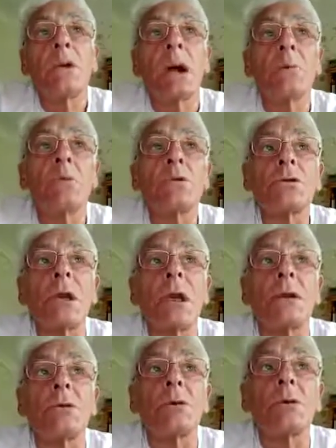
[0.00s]
trying once
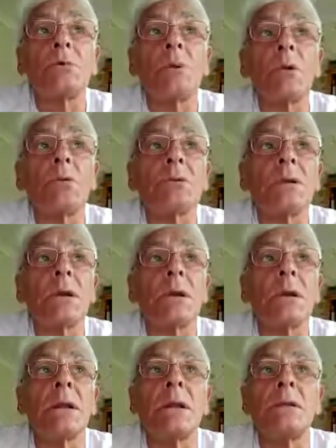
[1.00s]
again to expose the
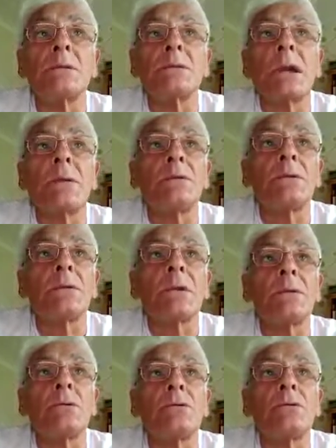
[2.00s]
illegals entering the
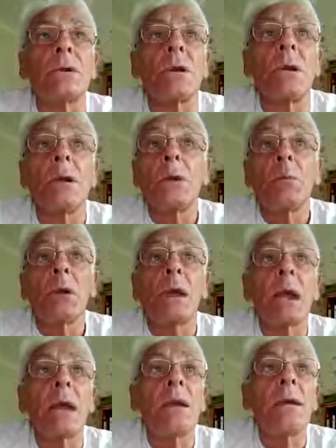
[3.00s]
country,
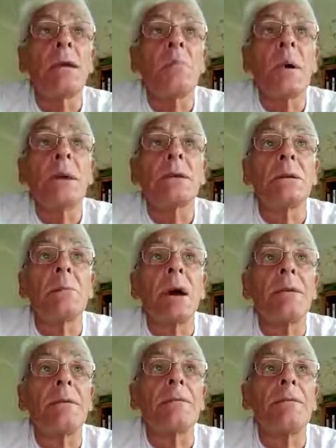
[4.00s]
being aided and abetted
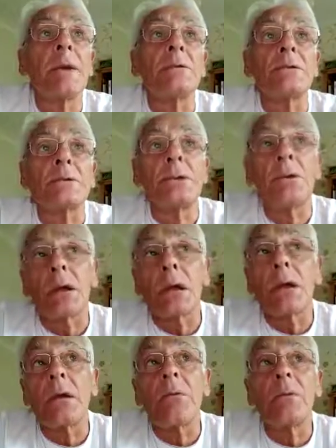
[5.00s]
by the French and
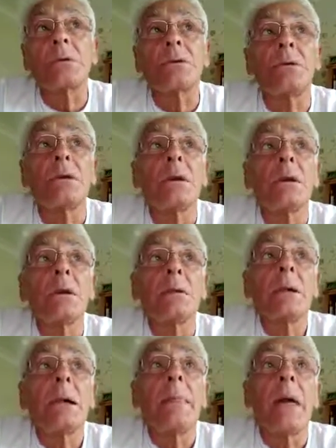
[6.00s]
UK governments.
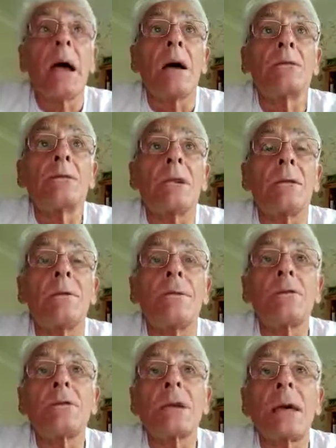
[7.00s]
Their housing of
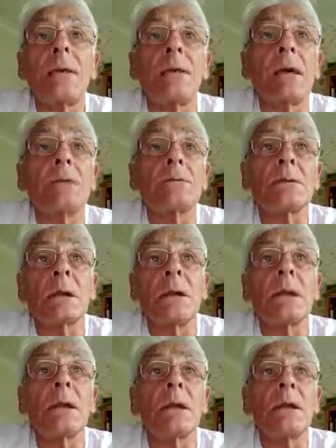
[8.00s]
48,000
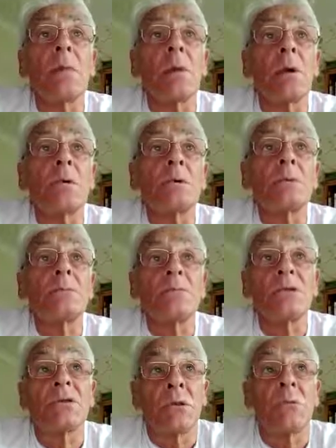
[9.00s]
illegal immigrants,
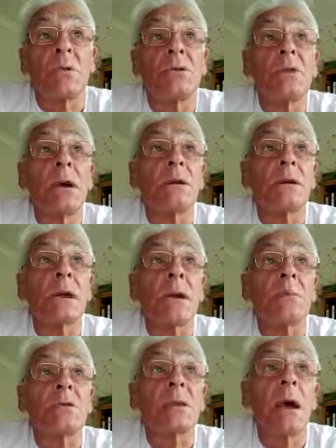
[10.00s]
presumably trying to
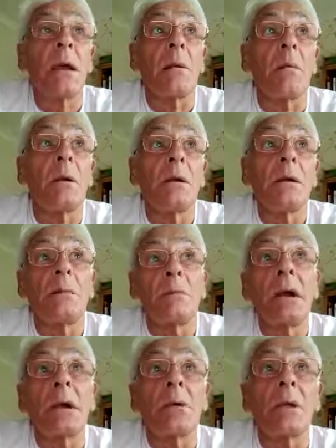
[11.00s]
claim asylum,
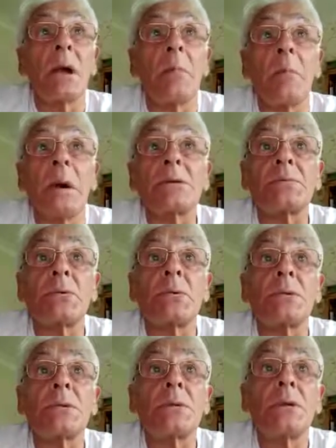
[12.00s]
many without
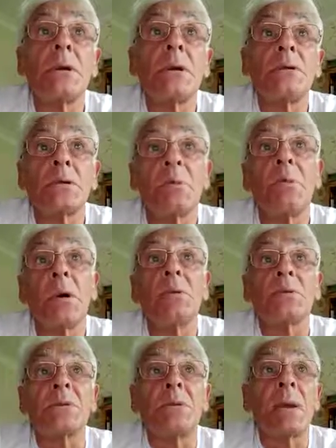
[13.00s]
passports, so
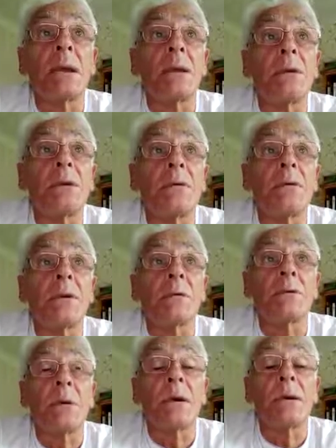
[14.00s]
purposely making it
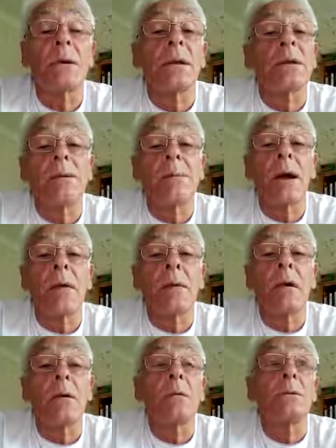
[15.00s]
difficult to identify
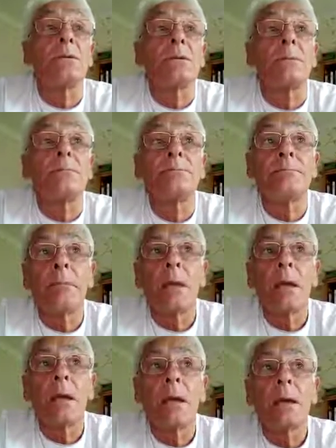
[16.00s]
their origin.
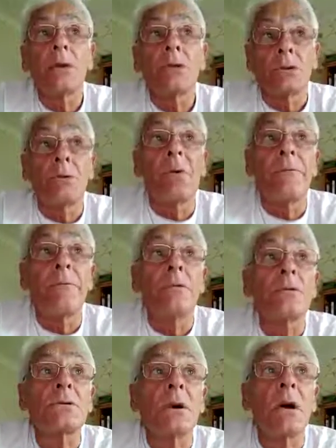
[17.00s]
Some in
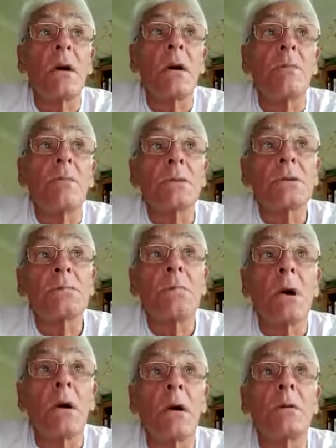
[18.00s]
four star
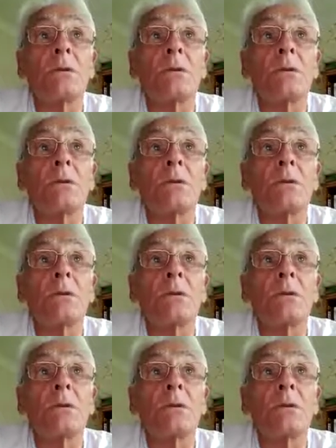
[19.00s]
spa